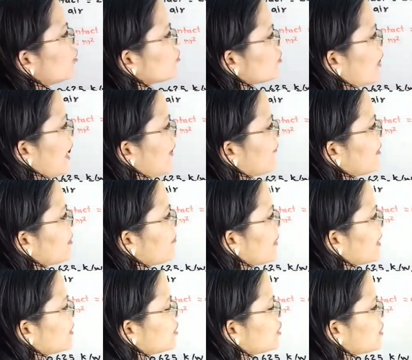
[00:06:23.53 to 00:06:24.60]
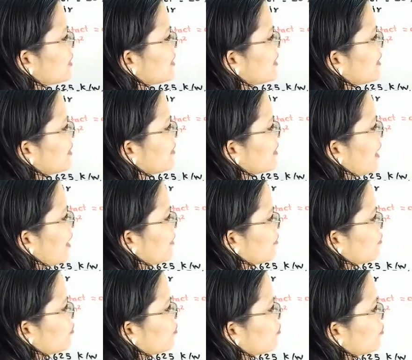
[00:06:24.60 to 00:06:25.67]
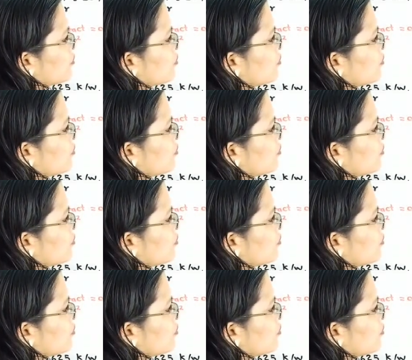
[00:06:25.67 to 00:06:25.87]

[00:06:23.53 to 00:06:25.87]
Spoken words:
So I will mention here R2.